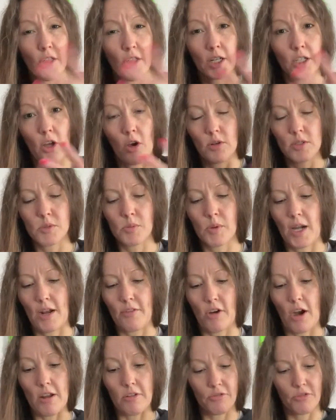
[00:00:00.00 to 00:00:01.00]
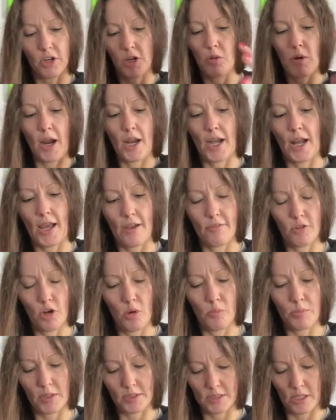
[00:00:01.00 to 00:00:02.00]
notes, whatever. I free write. I have
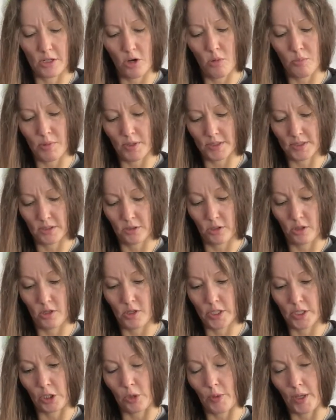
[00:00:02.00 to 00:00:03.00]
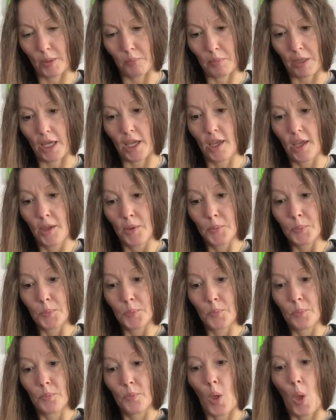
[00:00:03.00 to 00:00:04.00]
notebooks and notebooks galore going, but
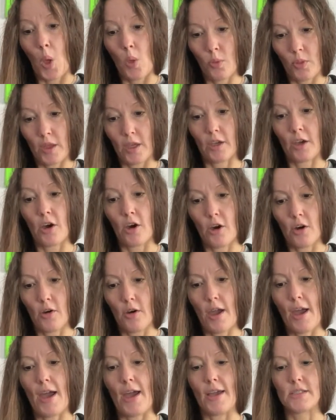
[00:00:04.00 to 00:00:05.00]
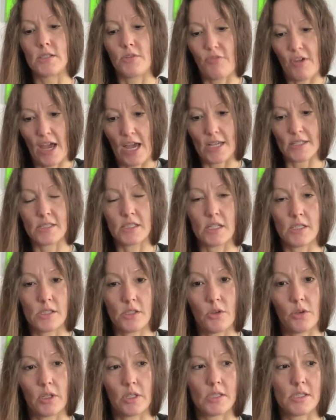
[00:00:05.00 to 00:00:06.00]
only go as fast as
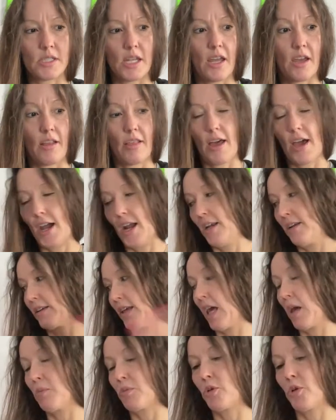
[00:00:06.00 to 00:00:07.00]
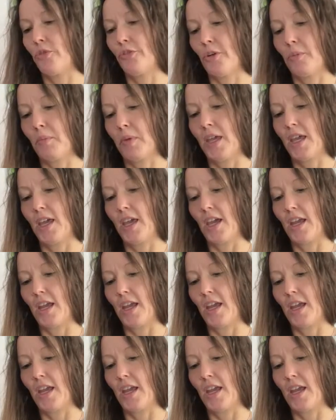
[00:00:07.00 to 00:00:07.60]
you can stay aligned came through for me.